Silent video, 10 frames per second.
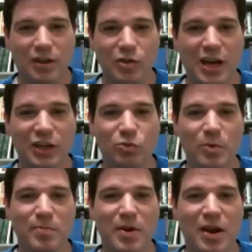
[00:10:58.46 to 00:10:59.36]
you guys will
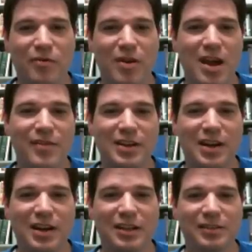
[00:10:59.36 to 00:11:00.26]
be better for having
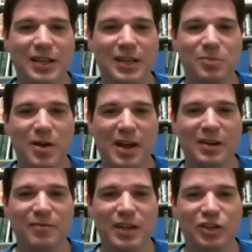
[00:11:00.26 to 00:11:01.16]
done it. It is my
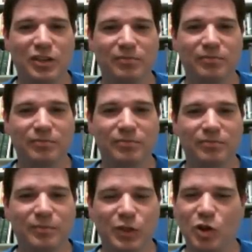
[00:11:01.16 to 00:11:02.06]
conviction.
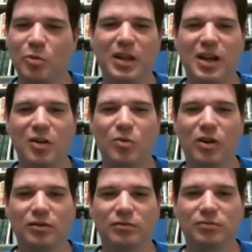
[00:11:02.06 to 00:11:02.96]
It's going to be a lot of
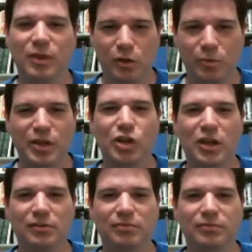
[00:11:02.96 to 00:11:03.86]
work, but it'll be good.